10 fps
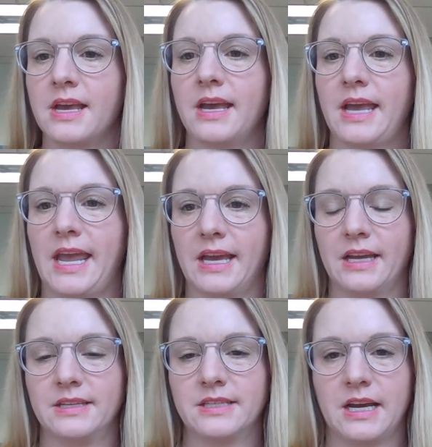And
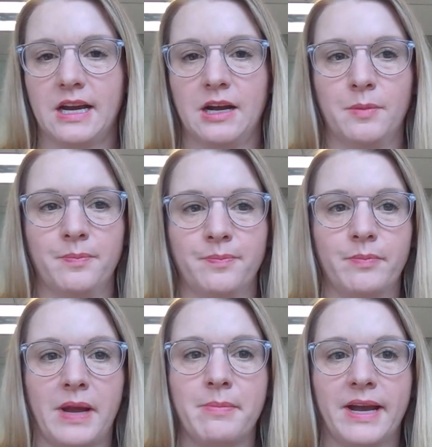um, my
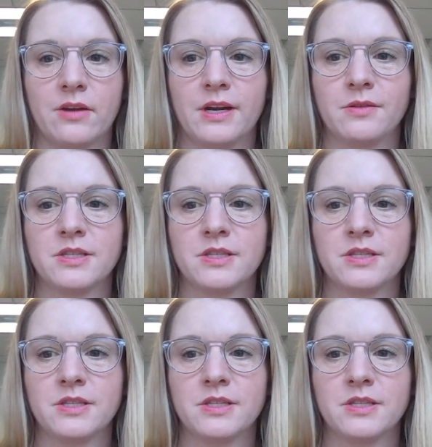background so